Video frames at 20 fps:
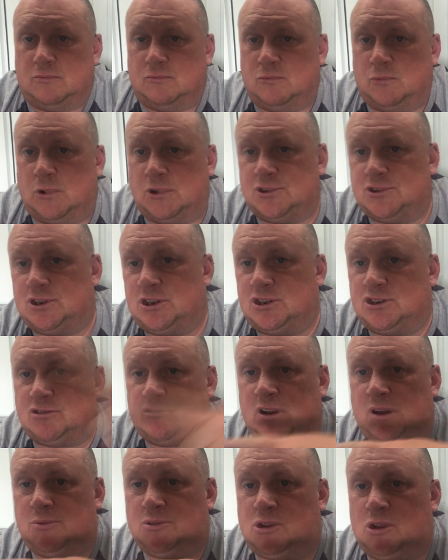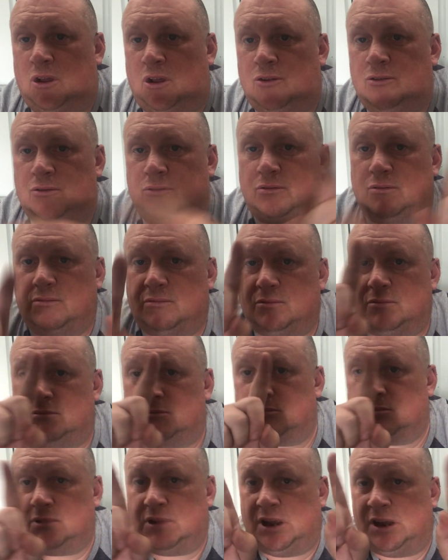Once the Instagram's gone,
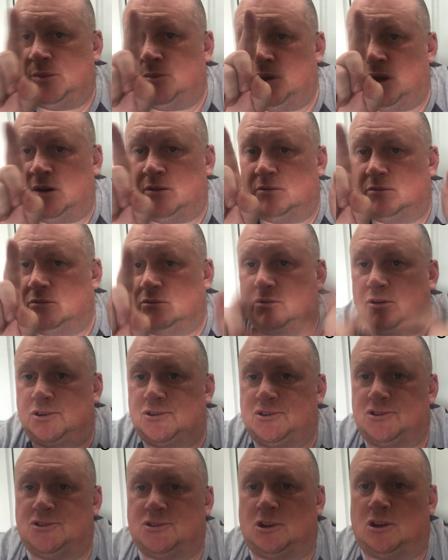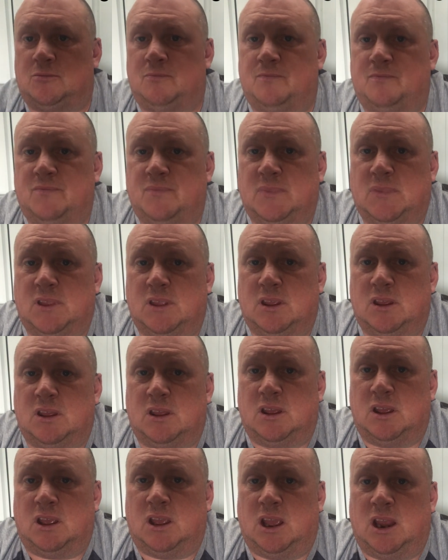email across the top.
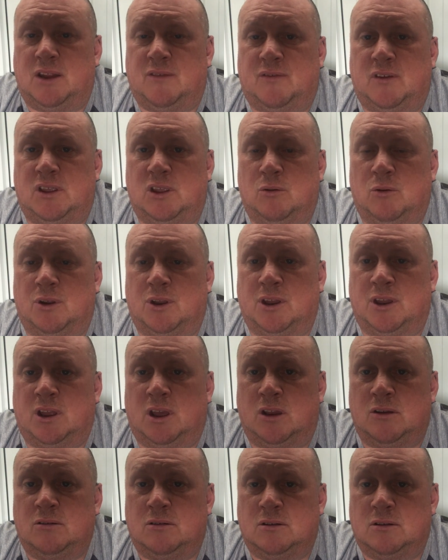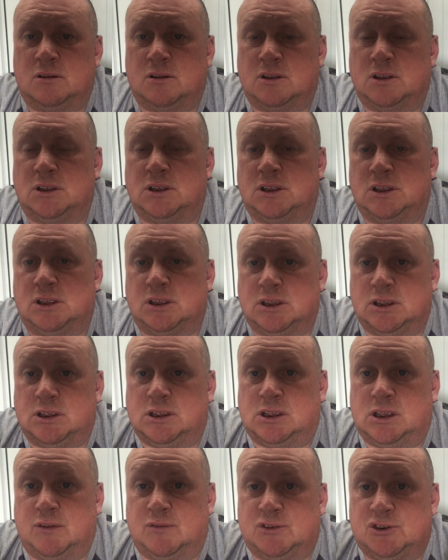Anything you want to know,
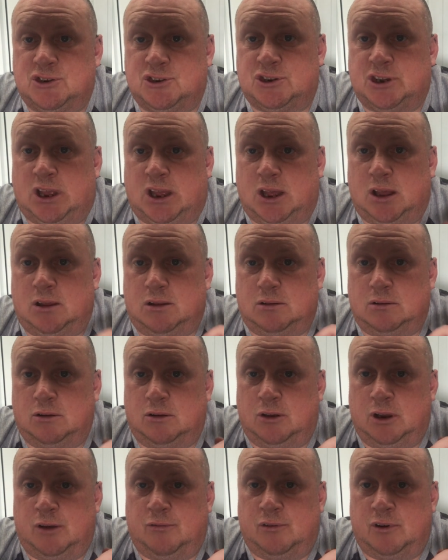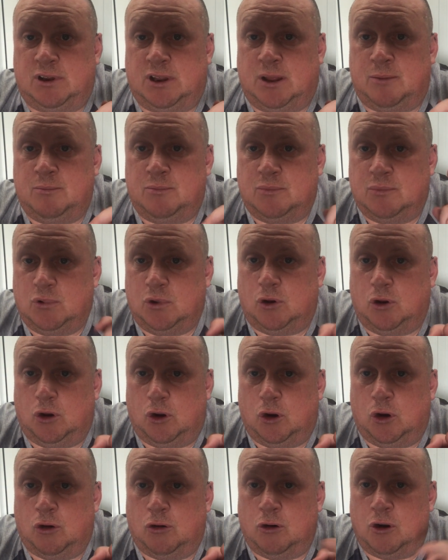give us a shout on either of them
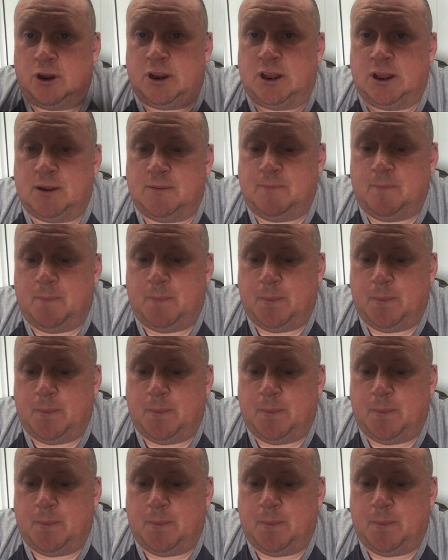or on here.